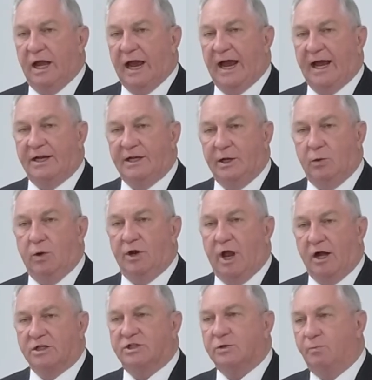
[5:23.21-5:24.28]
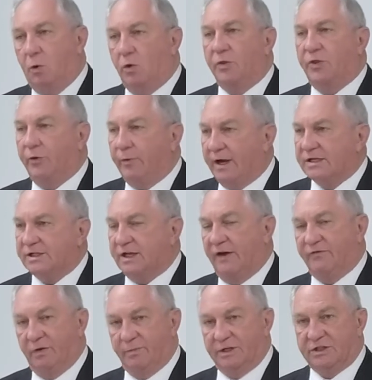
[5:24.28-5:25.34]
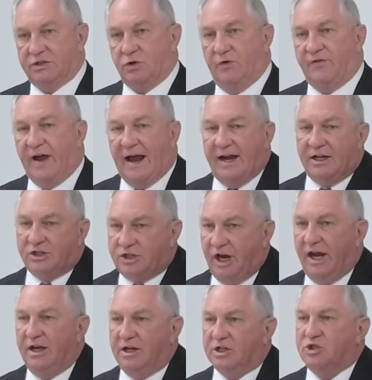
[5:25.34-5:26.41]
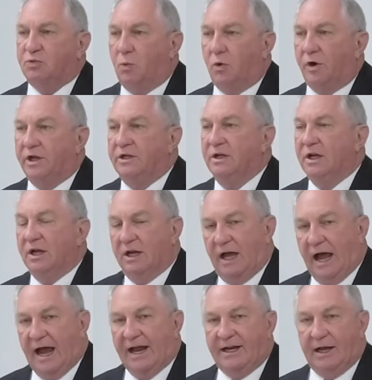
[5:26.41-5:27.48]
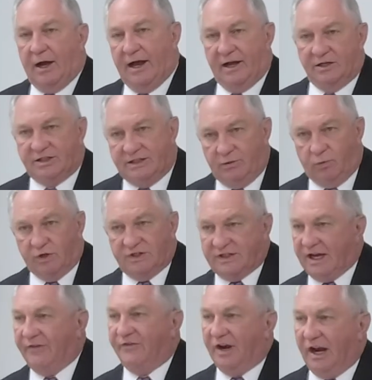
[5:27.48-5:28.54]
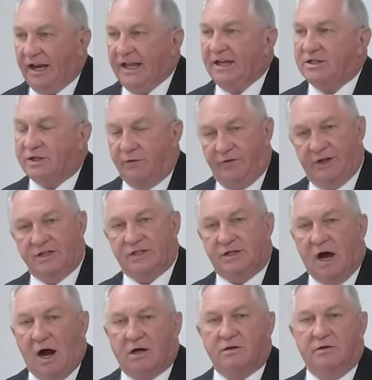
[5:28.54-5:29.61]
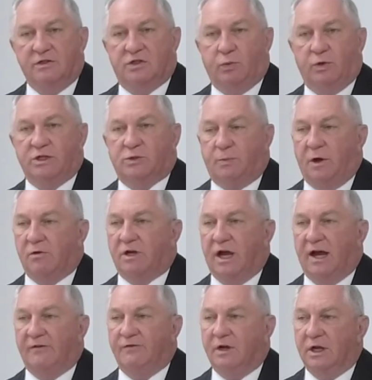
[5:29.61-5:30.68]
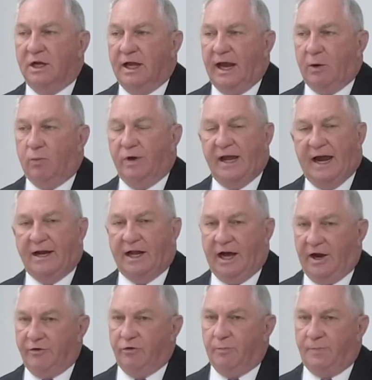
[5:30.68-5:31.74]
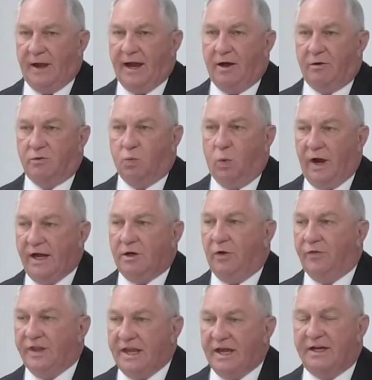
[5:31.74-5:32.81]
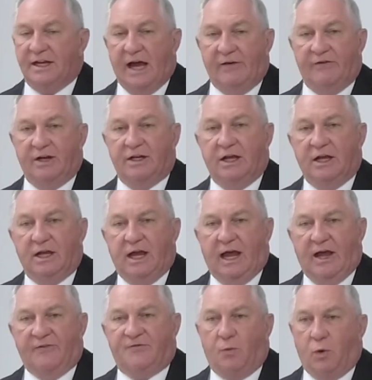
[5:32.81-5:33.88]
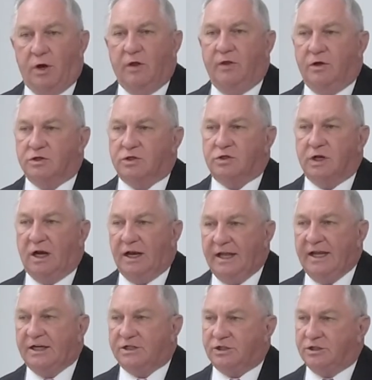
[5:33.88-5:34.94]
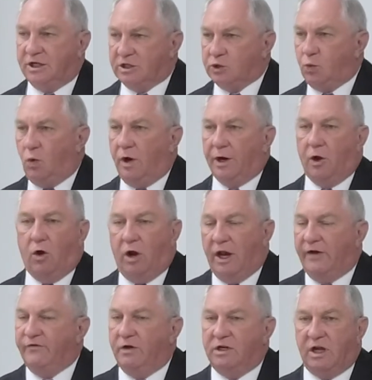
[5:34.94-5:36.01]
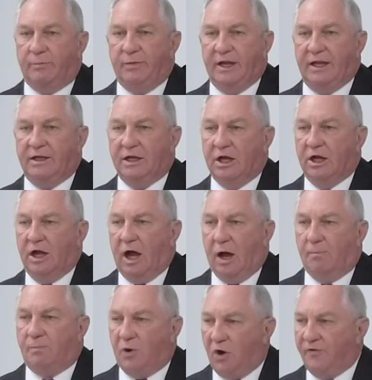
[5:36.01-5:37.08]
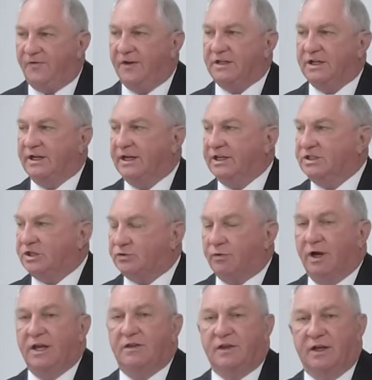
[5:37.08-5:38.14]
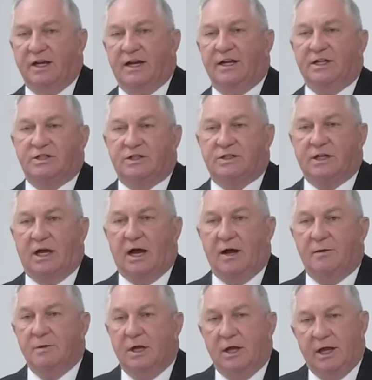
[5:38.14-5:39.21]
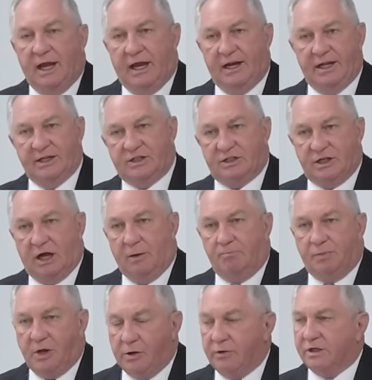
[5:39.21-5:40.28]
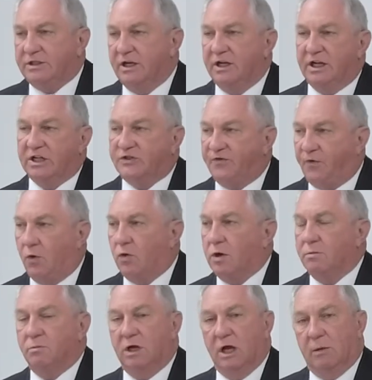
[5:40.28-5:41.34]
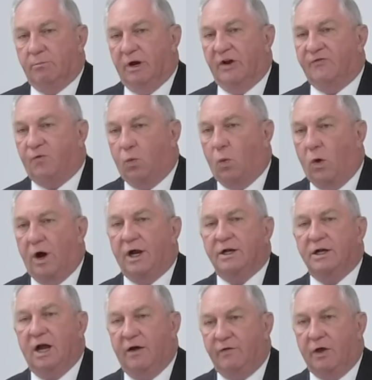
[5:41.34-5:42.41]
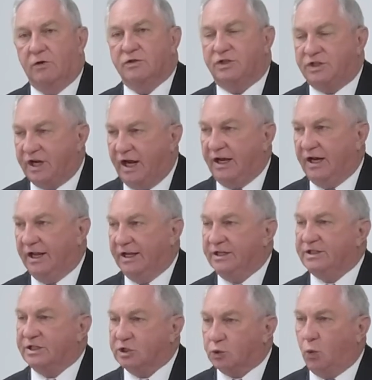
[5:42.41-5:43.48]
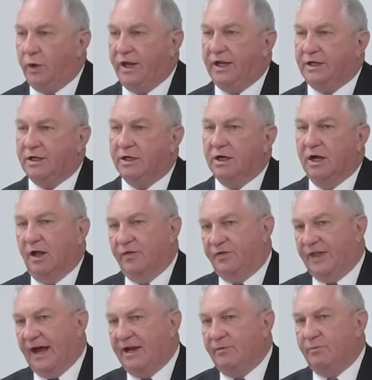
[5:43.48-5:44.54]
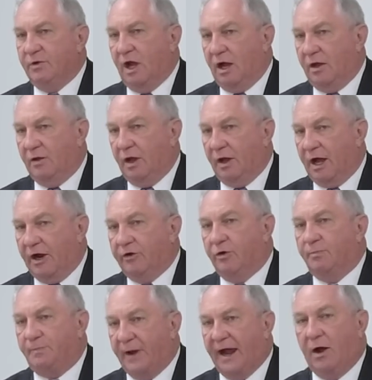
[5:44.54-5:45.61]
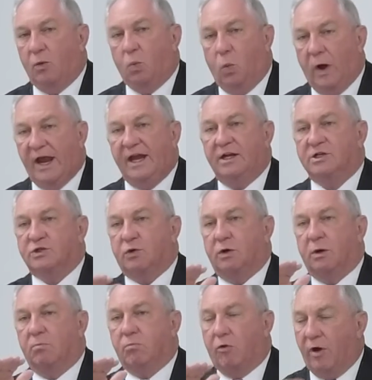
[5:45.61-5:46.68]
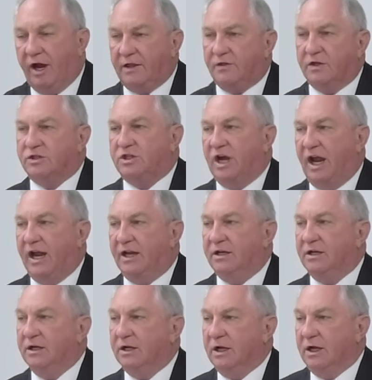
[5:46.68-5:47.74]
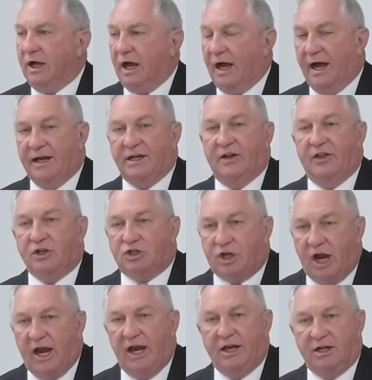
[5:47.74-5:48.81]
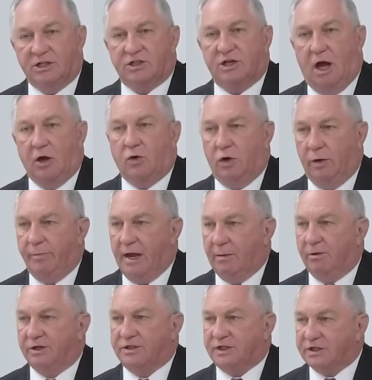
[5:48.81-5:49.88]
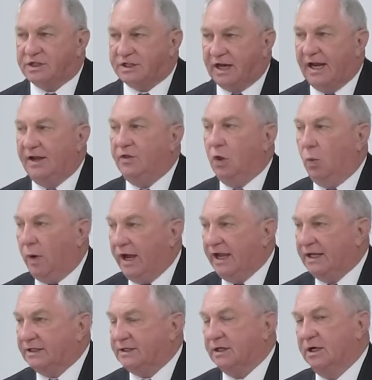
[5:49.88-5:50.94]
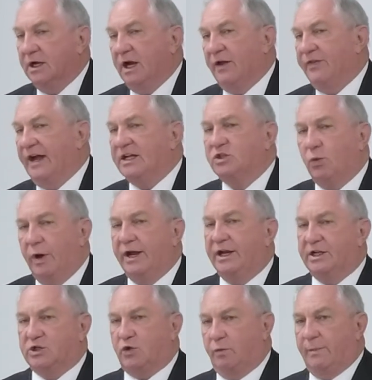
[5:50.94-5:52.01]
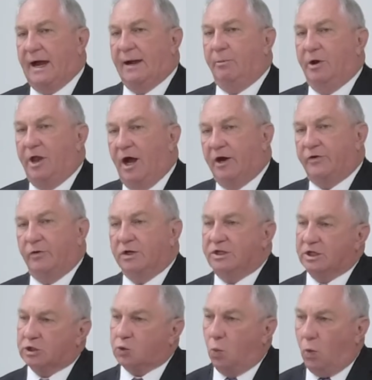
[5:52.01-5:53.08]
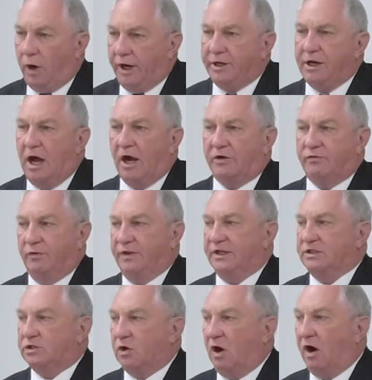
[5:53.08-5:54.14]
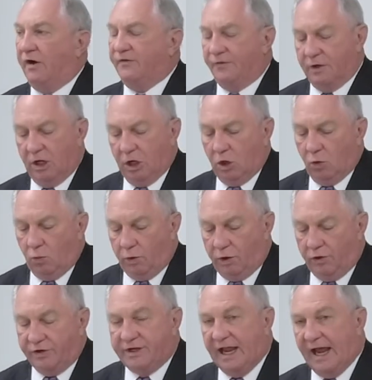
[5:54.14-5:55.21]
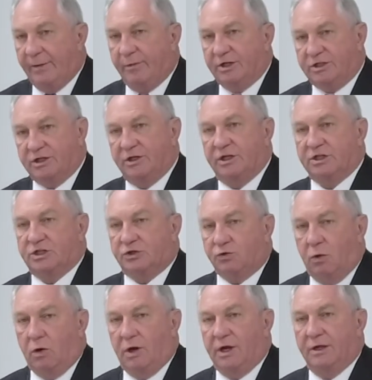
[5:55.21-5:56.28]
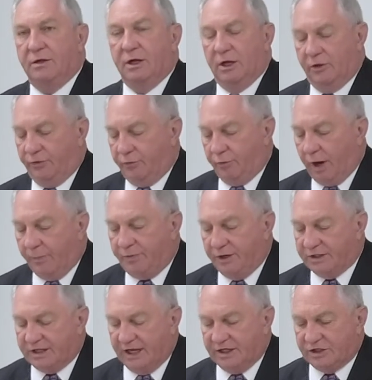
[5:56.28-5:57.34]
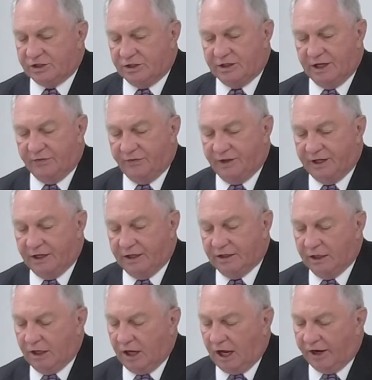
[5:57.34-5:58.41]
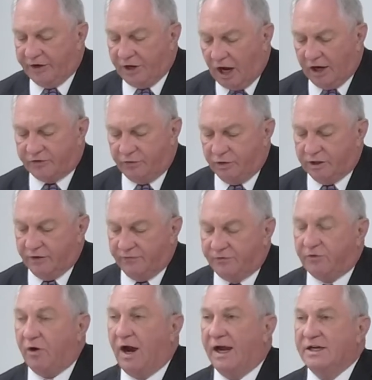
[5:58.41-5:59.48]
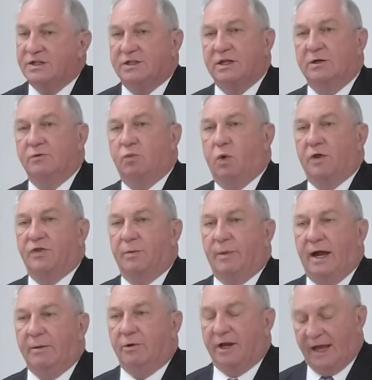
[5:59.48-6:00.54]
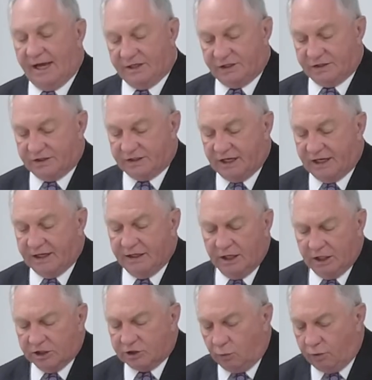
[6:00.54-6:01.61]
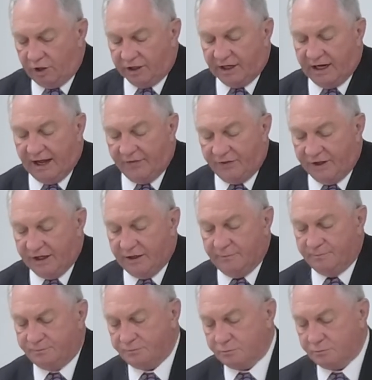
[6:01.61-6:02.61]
And it will not support the rest of them. And so if I had a chain this morning and with seven links of these doctrines we spoke of, and we had a 100-pound weight on the end of it, if one of those links, just one, all of it can be perfect in its strength and in its purity and its form. But if one of those chain links is weak, that 100-pound weight is going to break the chain, and the chain is not going to be able to sustain the weight. And that's the way it is with Bible doctrine. Just one doctrine that's off will damage and destroy the reputation and the doctrine of Christ and what the Bible has to say. So we're looking at the